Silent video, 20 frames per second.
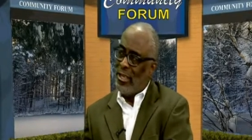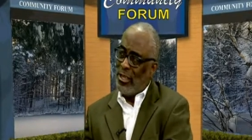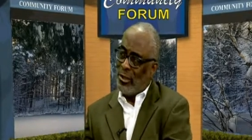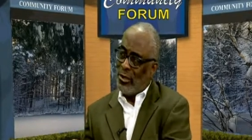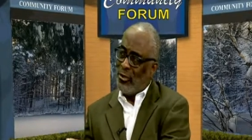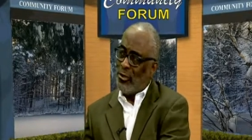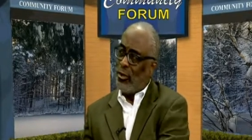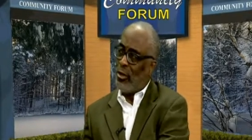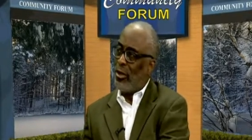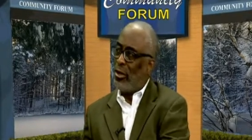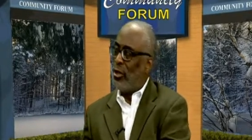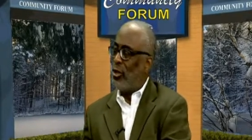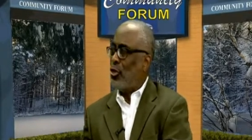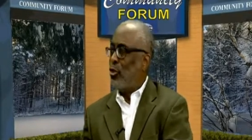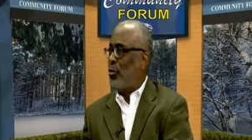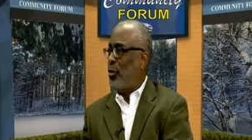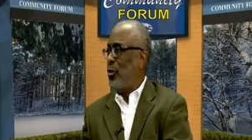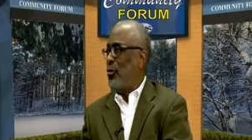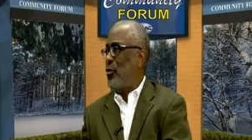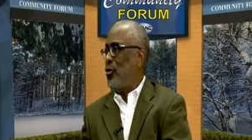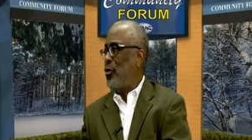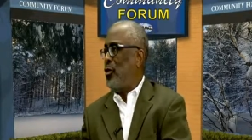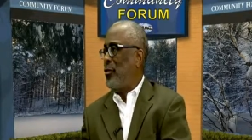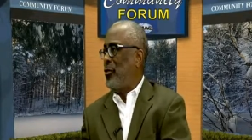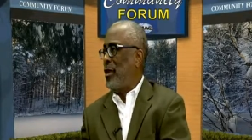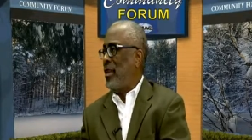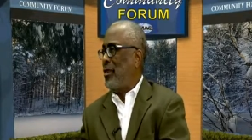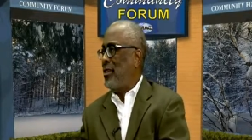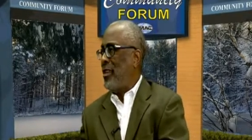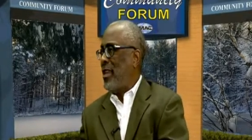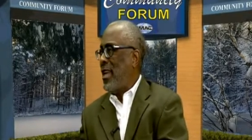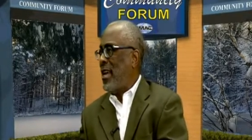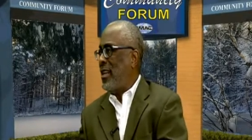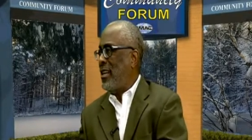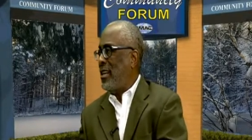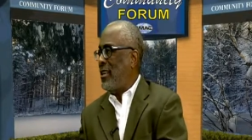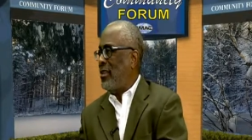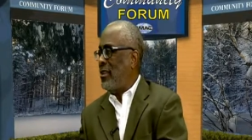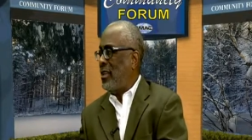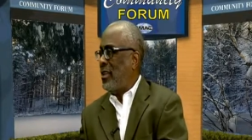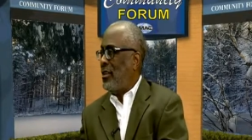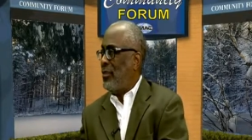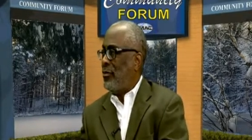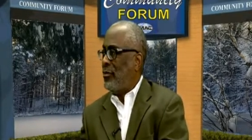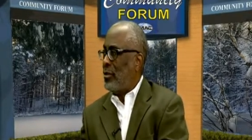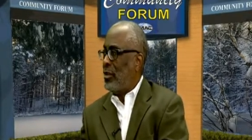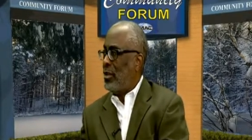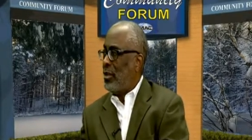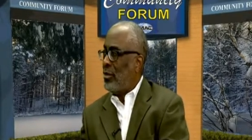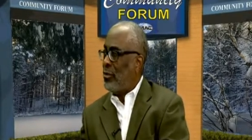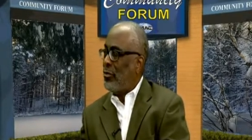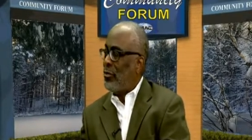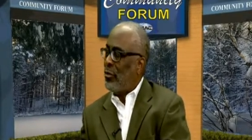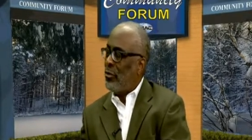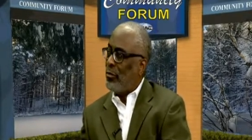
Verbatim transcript: You talk a little bit more about that, as, as you know,